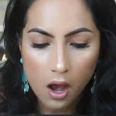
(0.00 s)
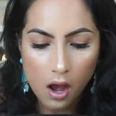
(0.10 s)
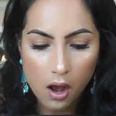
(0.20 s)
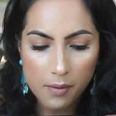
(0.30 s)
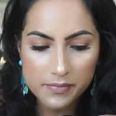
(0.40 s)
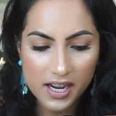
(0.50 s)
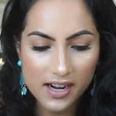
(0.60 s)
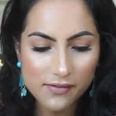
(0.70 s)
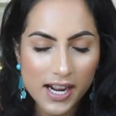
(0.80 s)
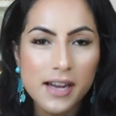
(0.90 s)

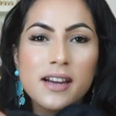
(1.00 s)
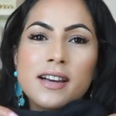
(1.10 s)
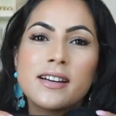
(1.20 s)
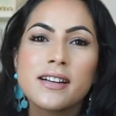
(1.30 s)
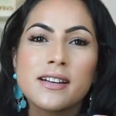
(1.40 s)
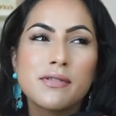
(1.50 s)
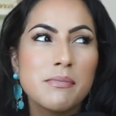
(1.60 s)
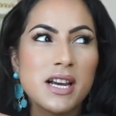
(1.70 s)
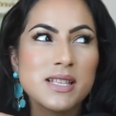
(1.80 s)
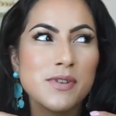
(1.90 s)
Kind of like,
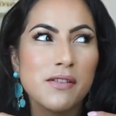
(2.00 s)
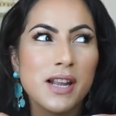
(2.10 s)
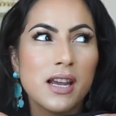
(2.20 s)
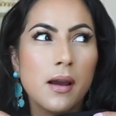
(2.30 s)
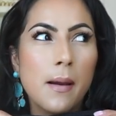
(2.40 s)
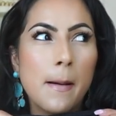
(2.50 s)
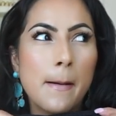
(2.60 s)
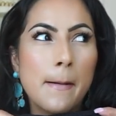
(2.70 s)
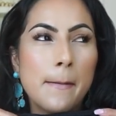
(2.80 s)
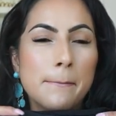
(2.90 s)
reminds me of like
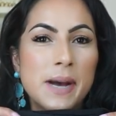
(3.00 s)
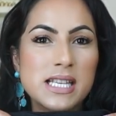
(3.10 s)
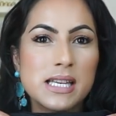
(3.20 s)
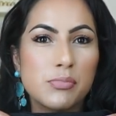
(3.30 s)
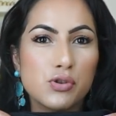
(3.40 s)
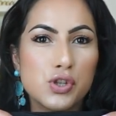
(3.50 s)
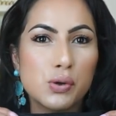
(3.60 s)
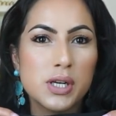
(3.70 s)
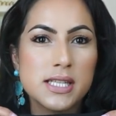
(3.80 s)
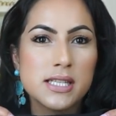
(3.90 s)
basketball
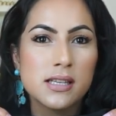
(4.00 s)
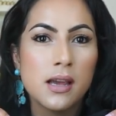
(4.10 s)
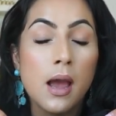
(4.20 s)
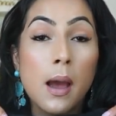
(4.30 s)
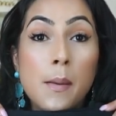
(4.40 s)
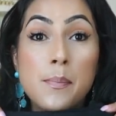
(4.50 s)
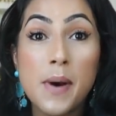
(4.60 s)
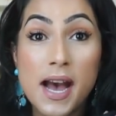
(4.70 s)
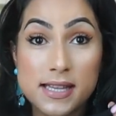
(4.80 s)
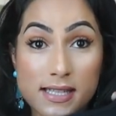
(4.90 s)
shorts.
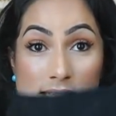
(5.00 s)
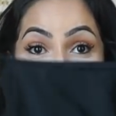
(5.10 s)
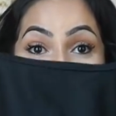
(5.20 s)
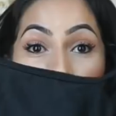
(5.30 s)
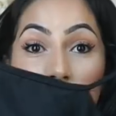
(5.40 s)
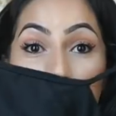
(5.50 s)
But the